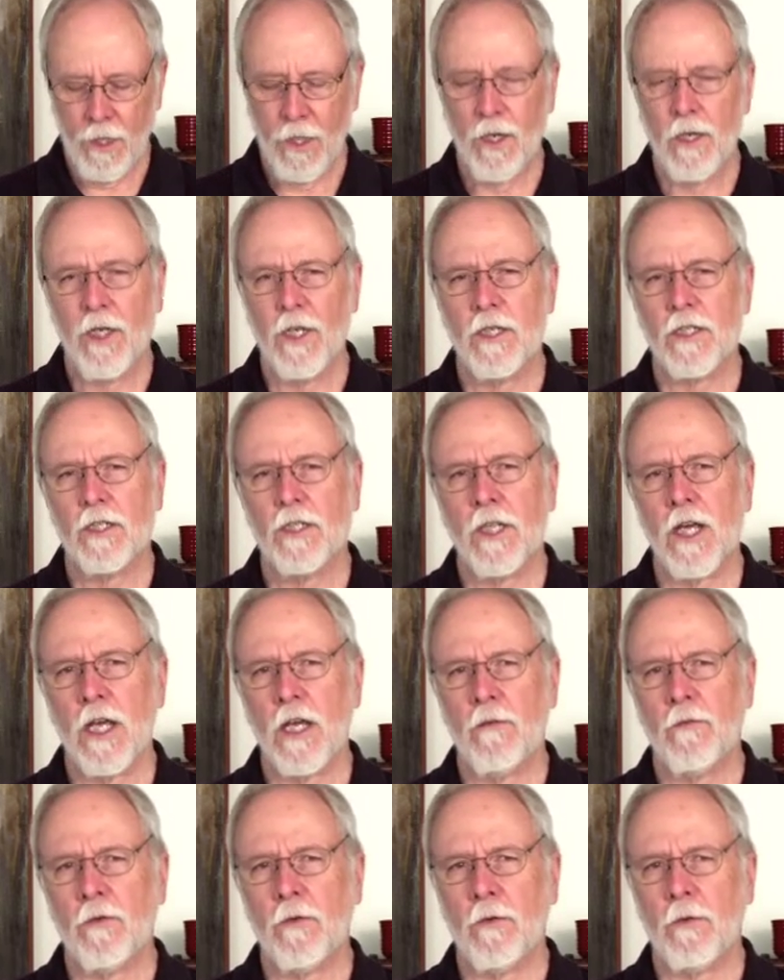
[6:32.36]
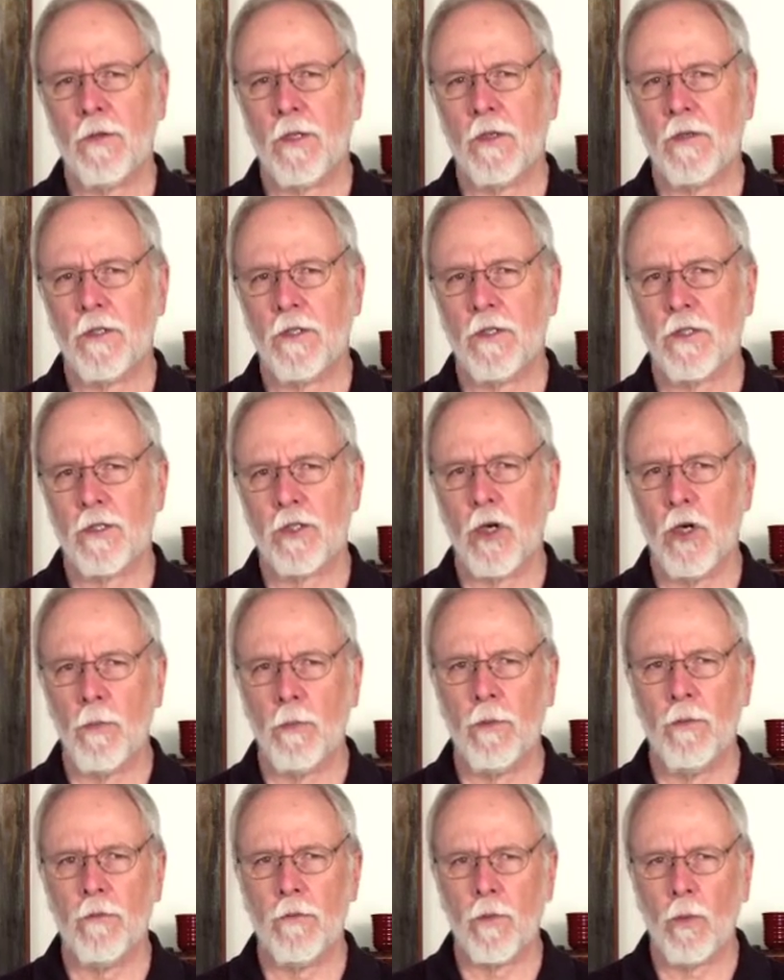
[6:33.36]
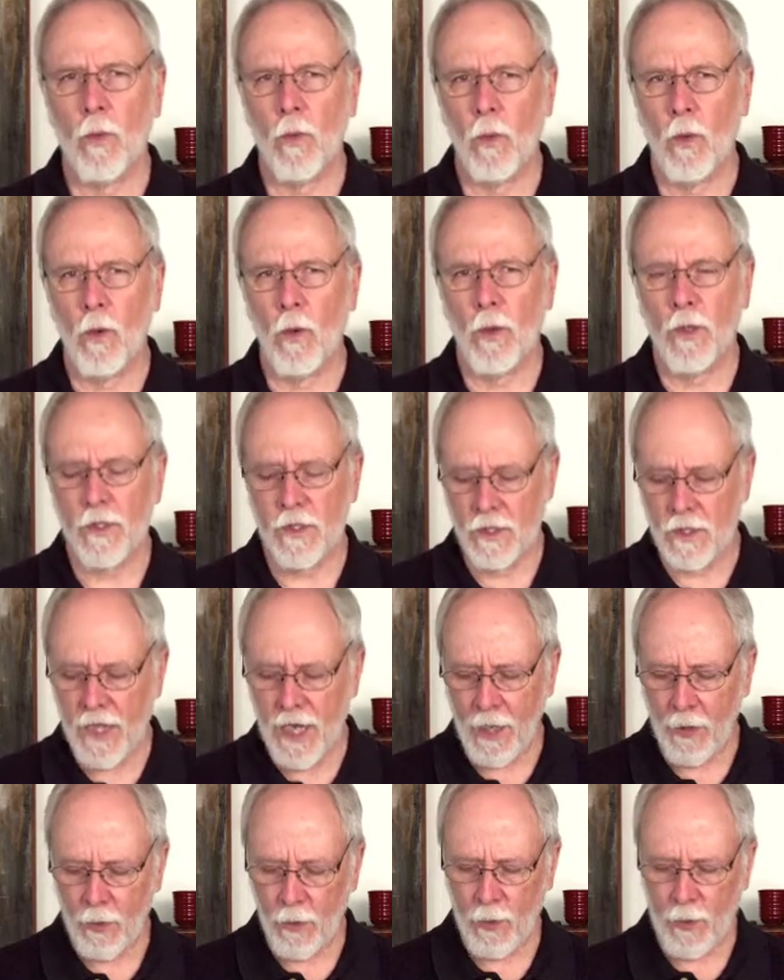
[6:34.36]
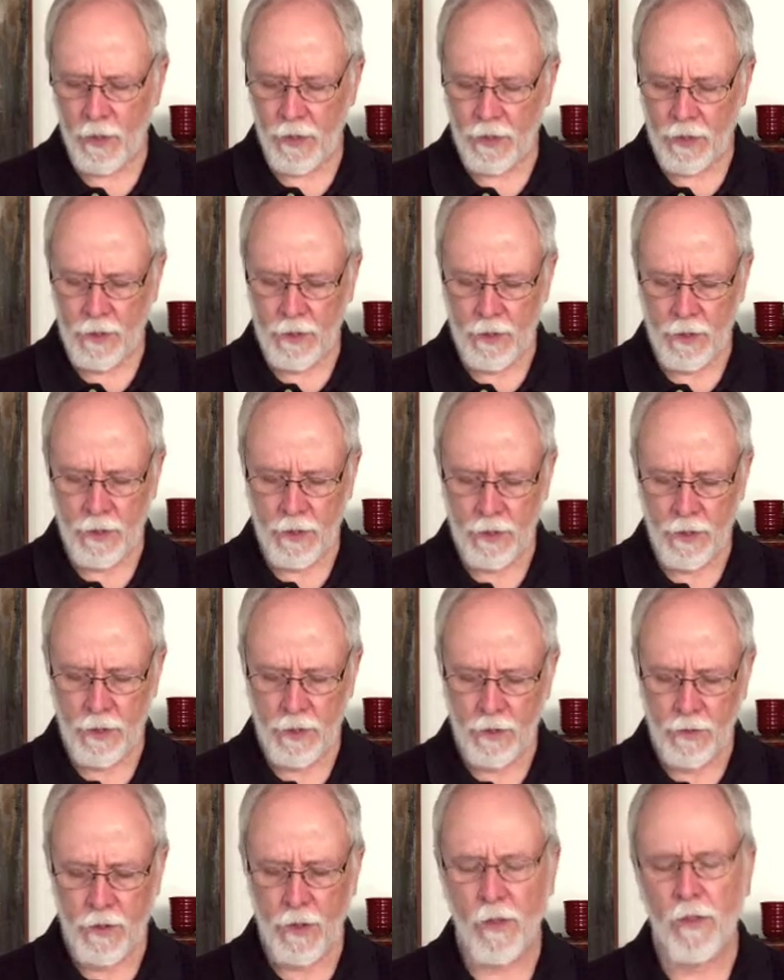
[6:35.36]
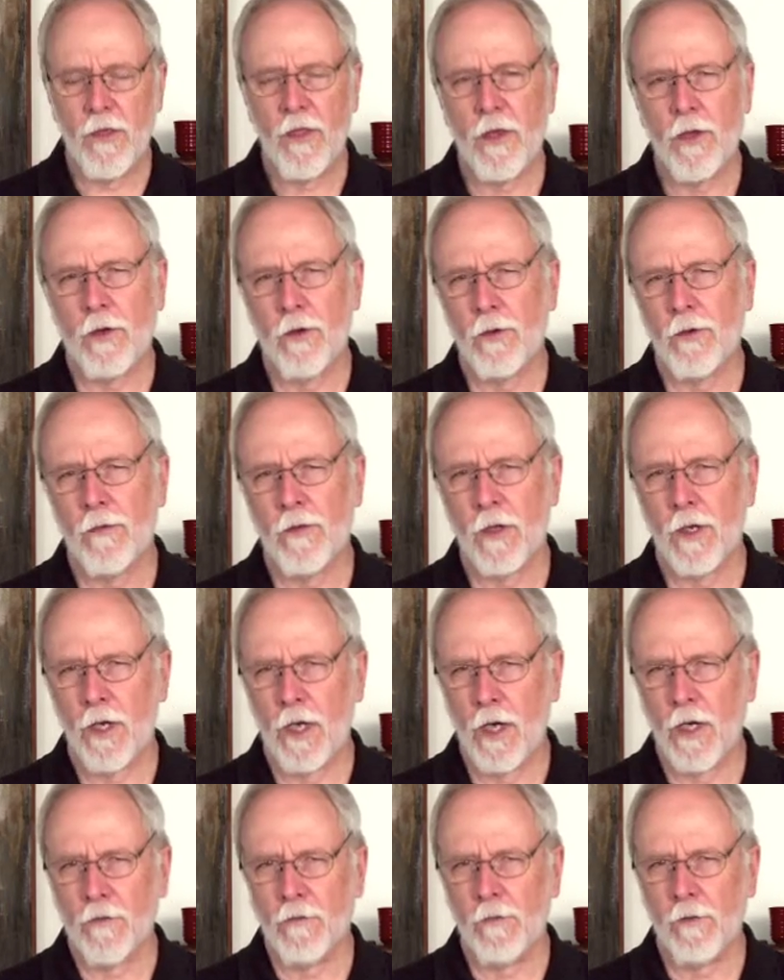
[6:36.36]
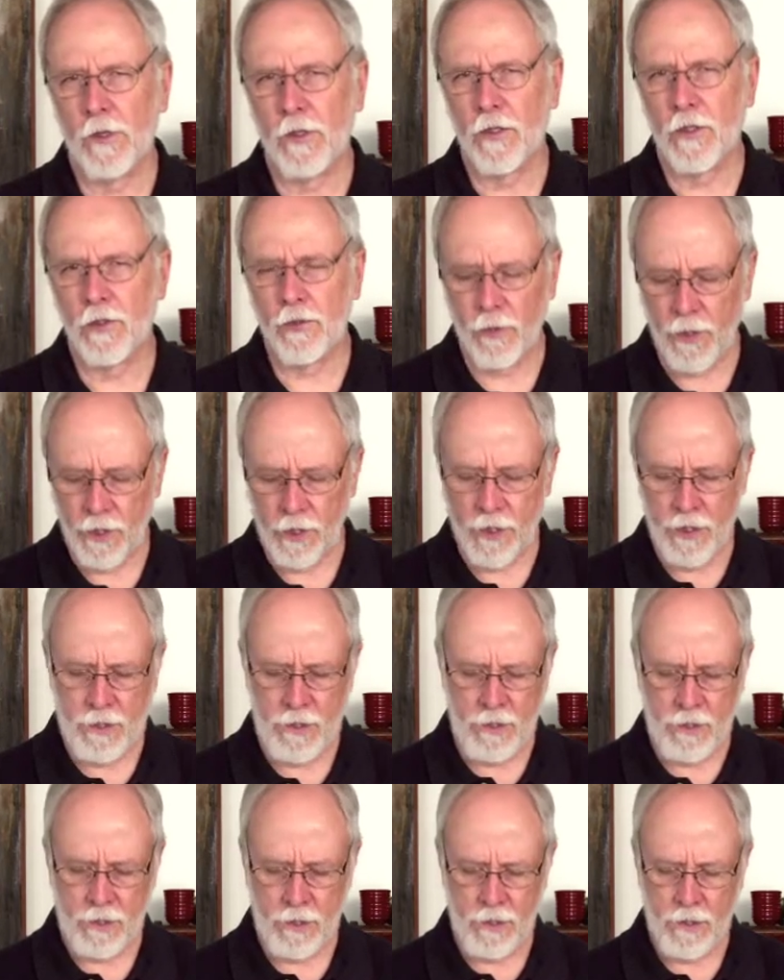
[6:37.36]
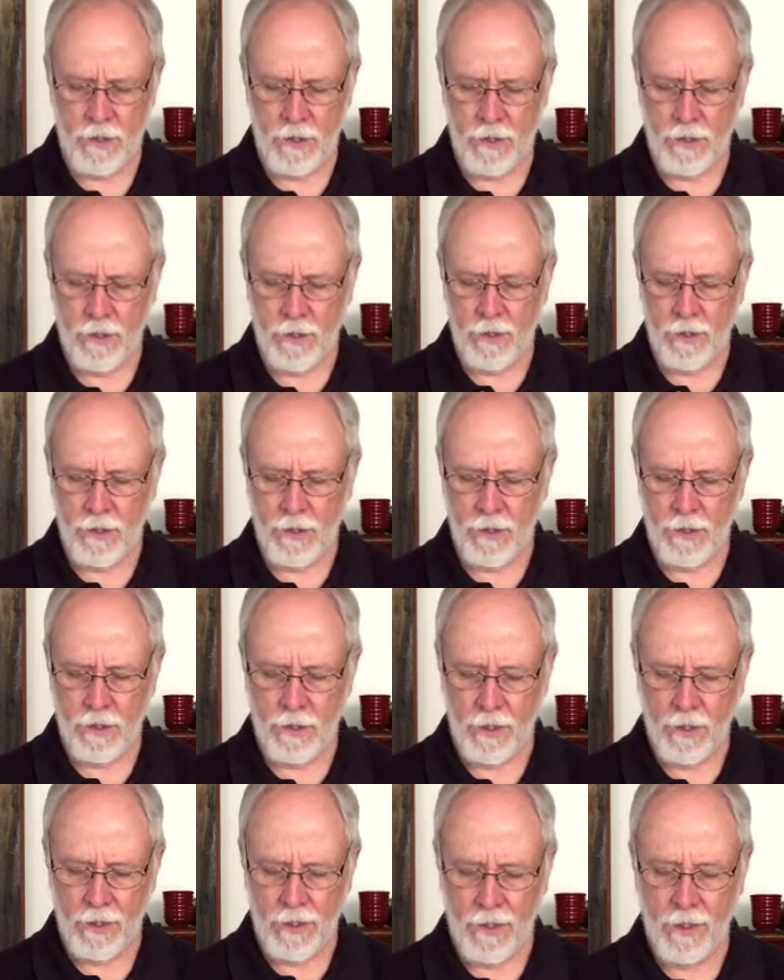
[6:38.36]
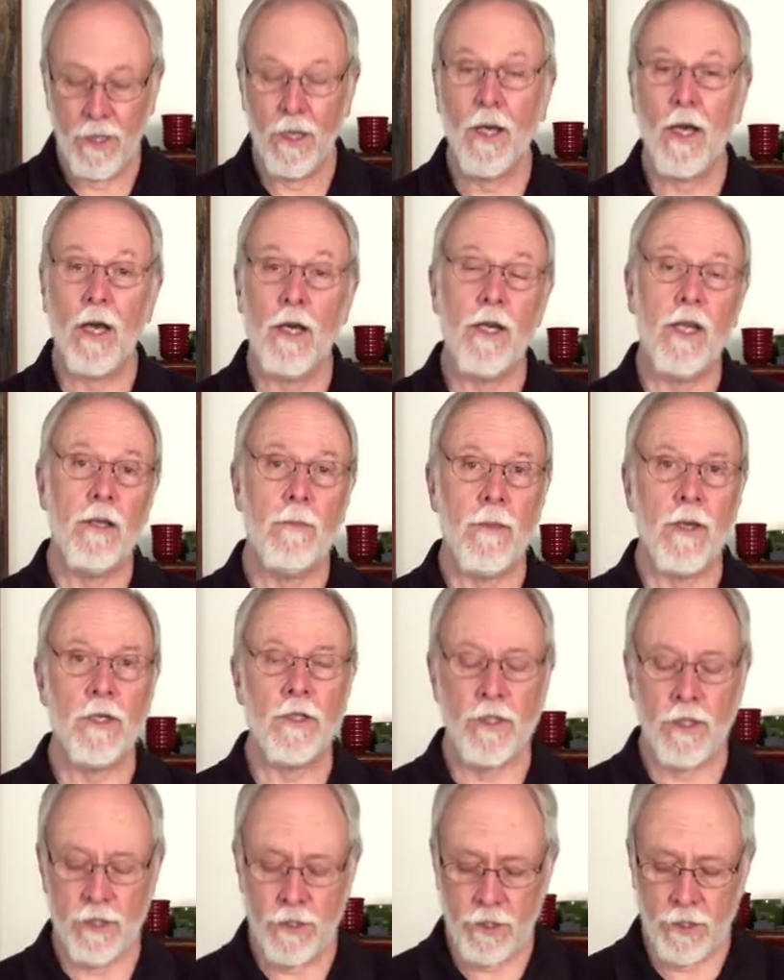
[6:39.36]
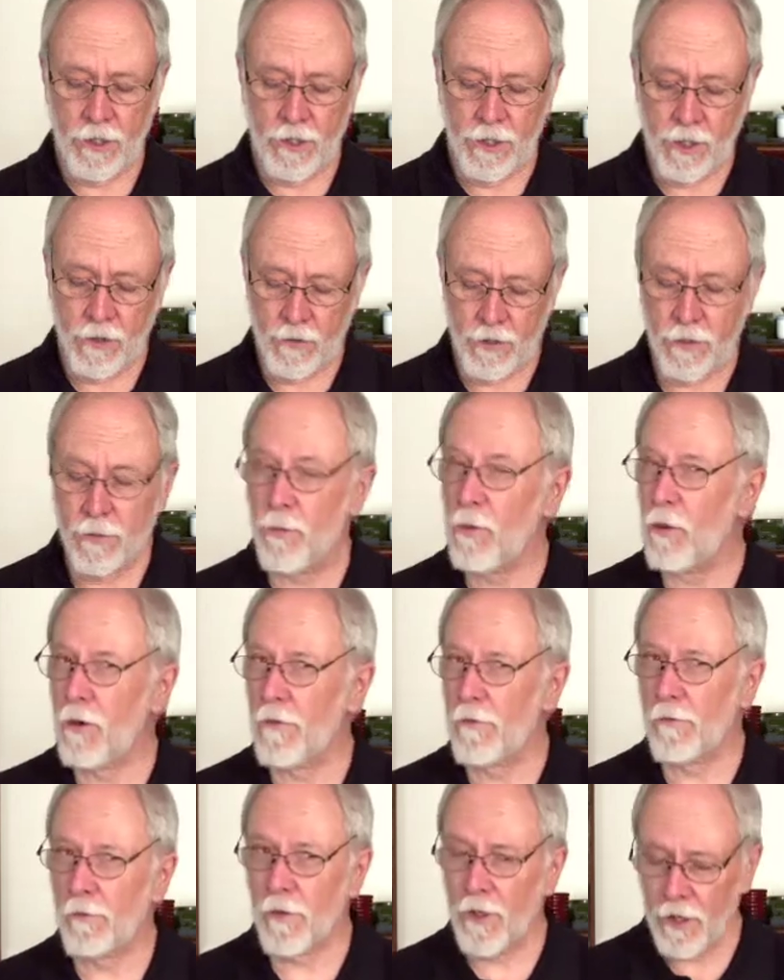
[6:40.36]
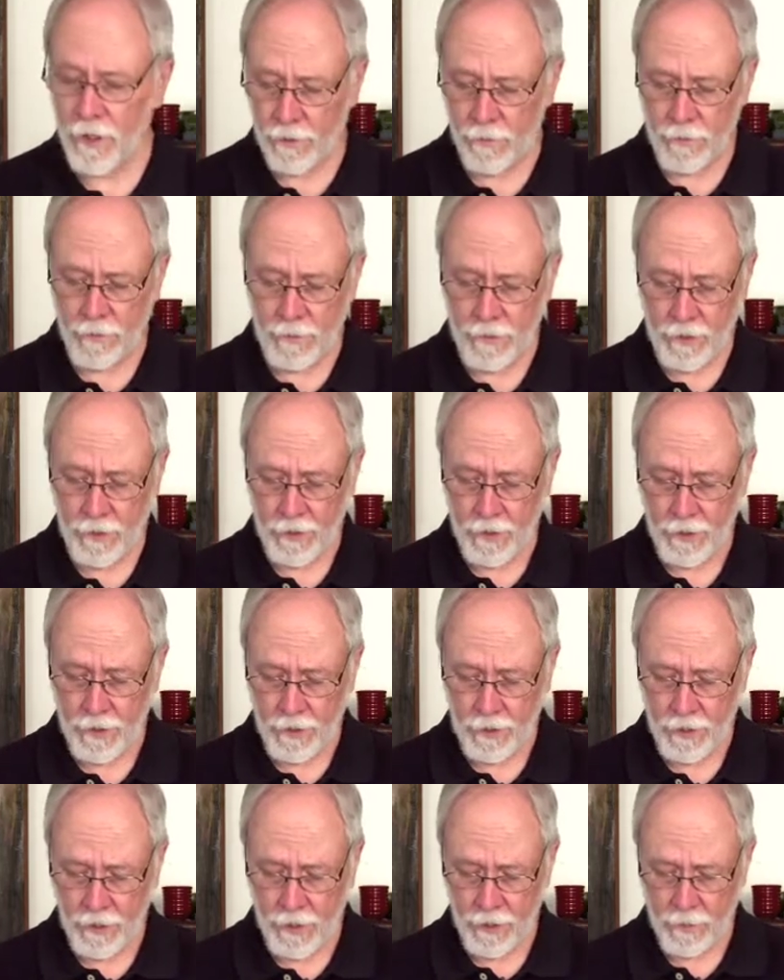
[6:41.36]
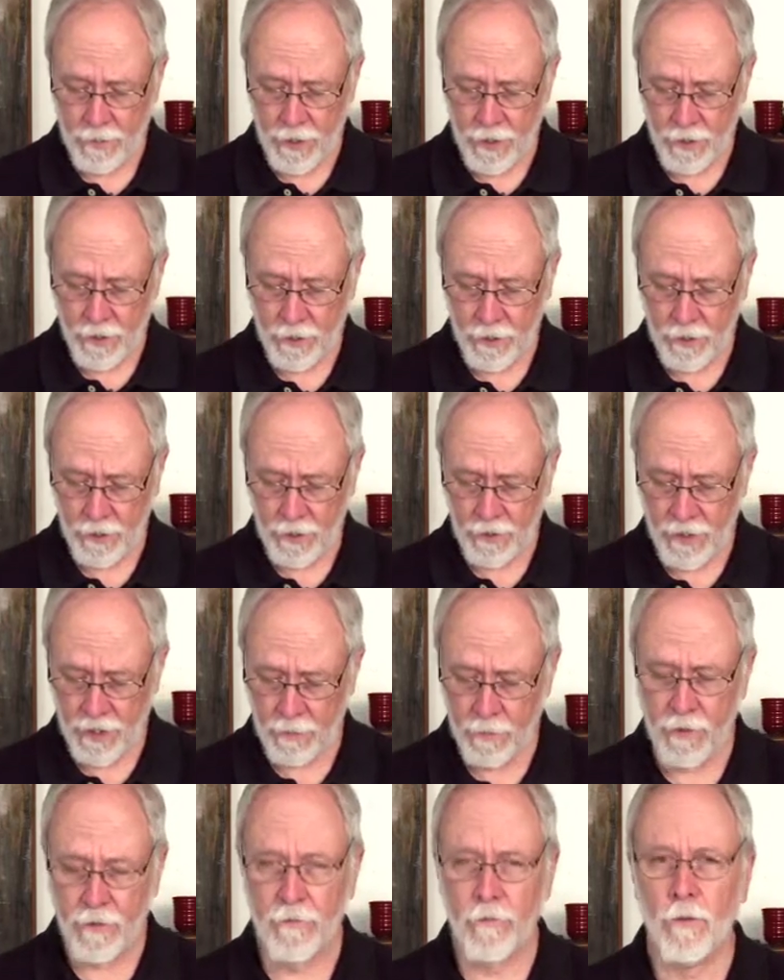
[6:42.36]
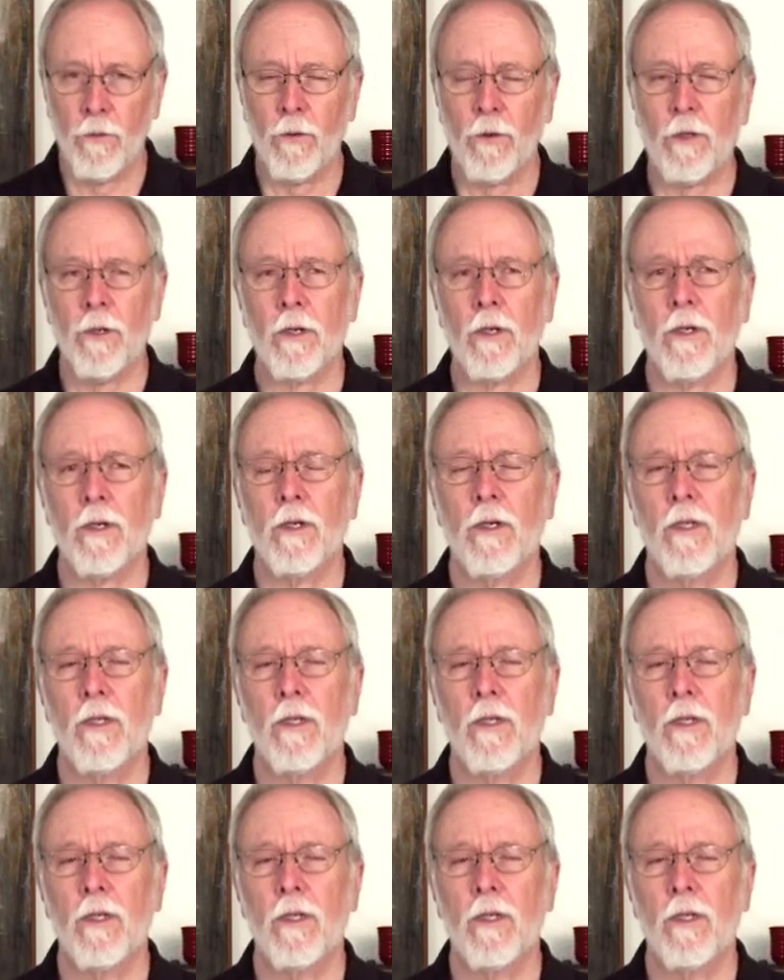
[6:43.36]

And he is thankful that the scope of the war is narrowing, the theater of the conflict shrinking. And he mentions that there is more freedom in America than before.